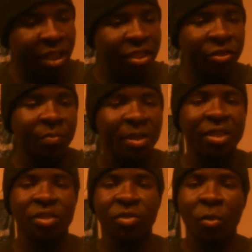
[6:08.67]
into your
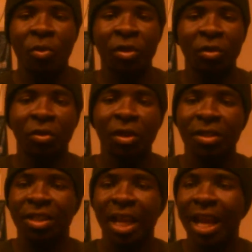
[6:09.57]
pictures or your
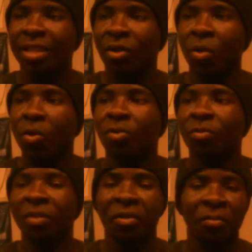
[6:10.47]
looks as a whole
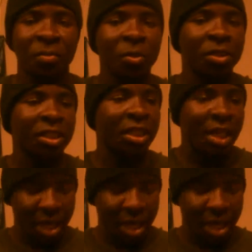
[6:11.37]
when you're in person.